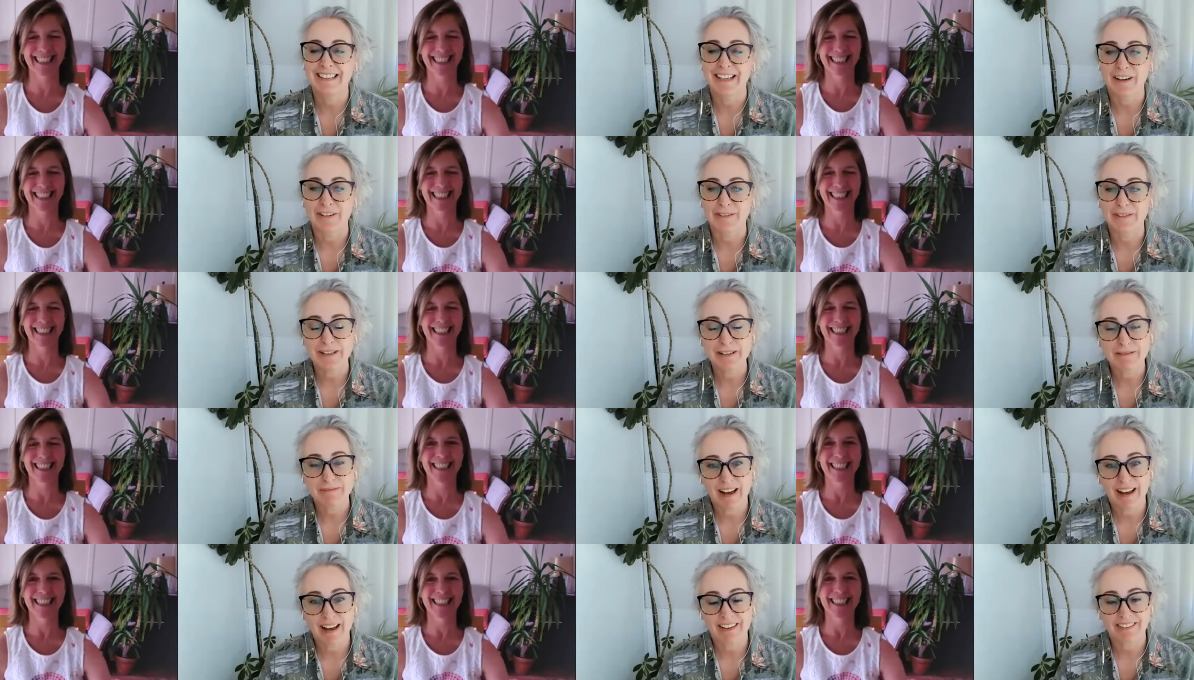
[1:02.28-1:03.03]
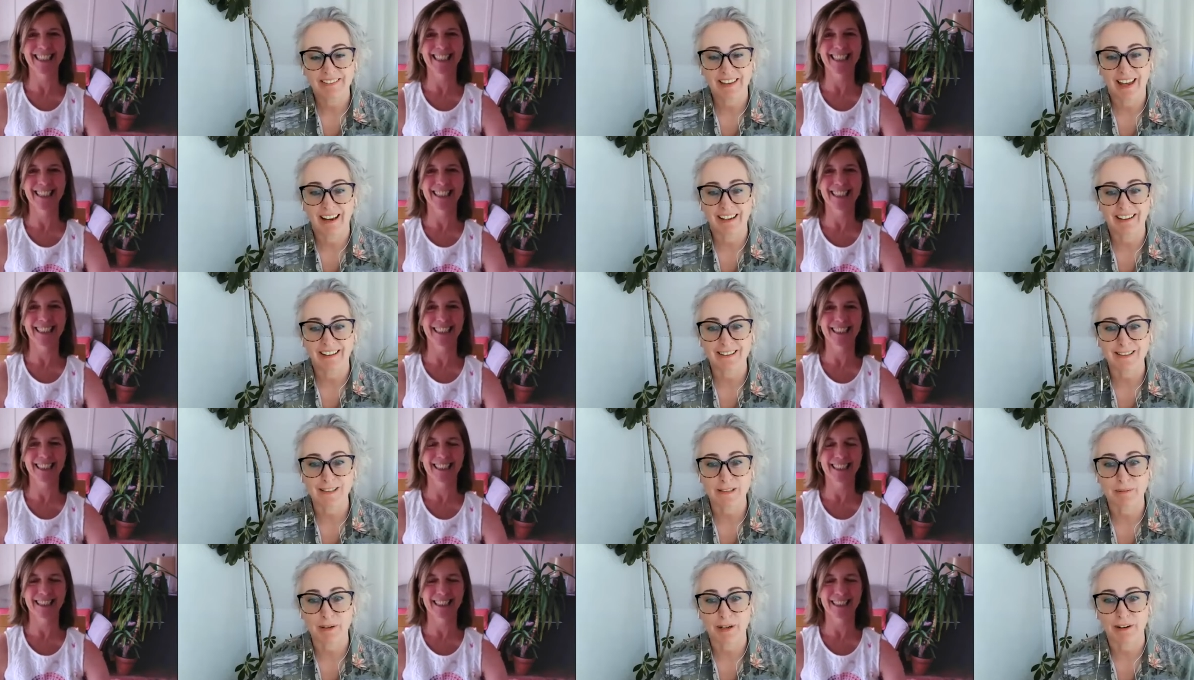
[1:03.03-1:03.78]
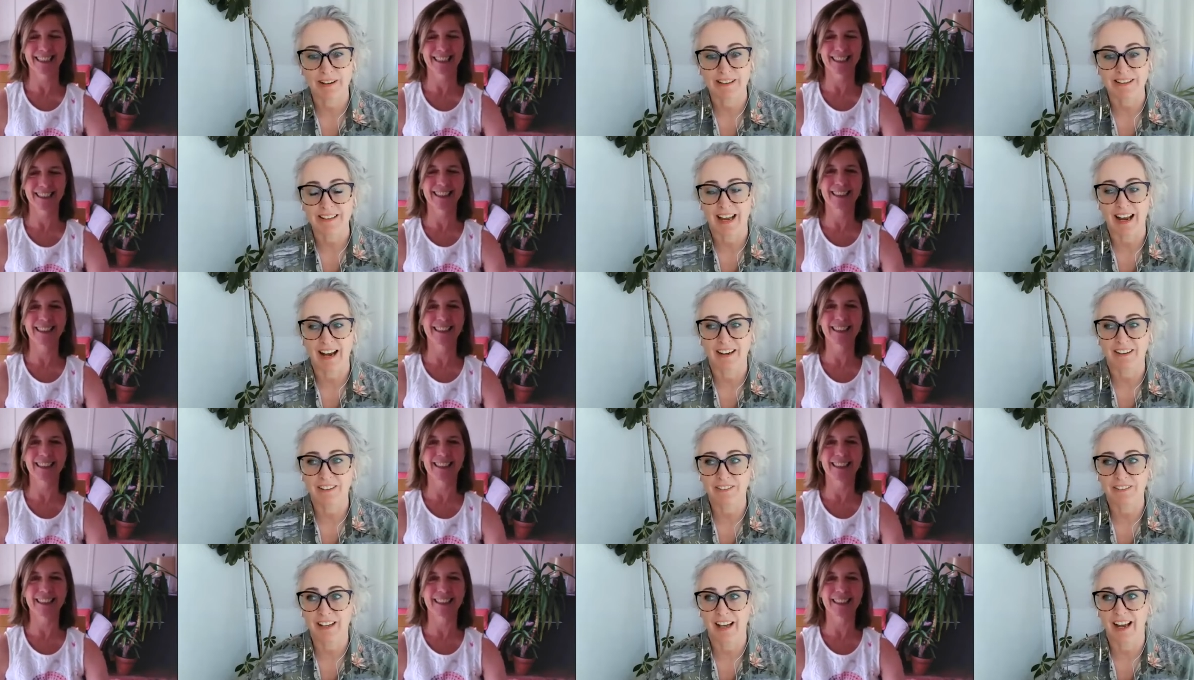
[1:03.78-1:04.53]
Speaker 1: tell me about that experience. How
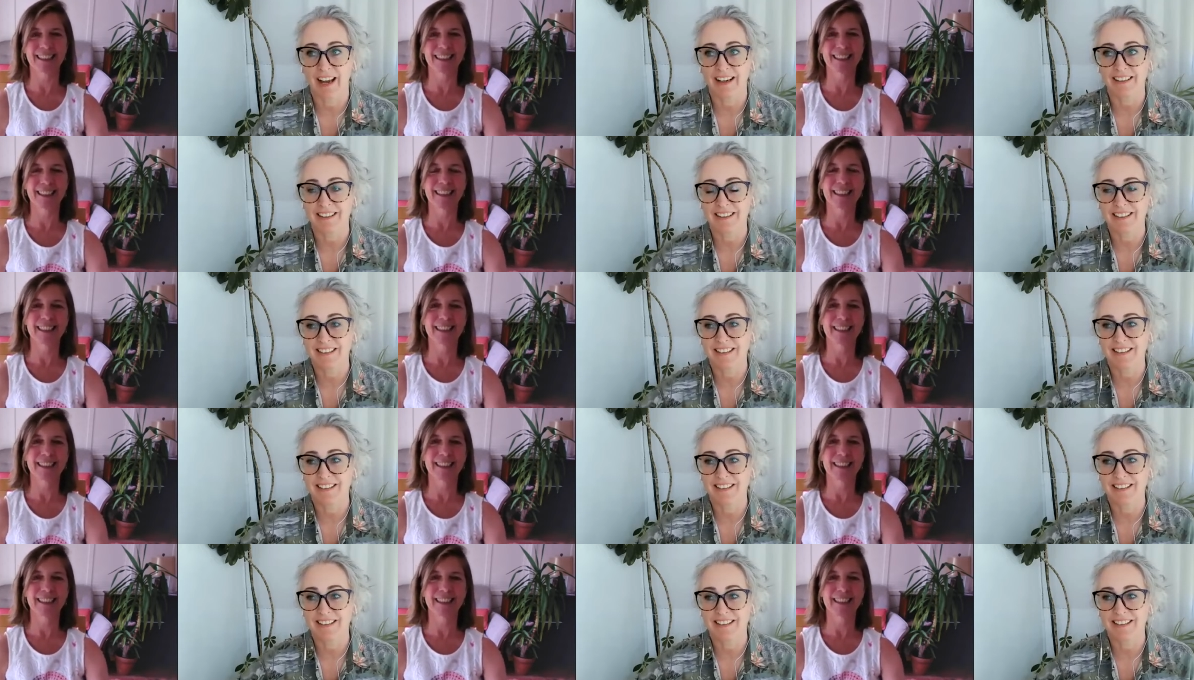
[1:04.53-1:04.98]
did that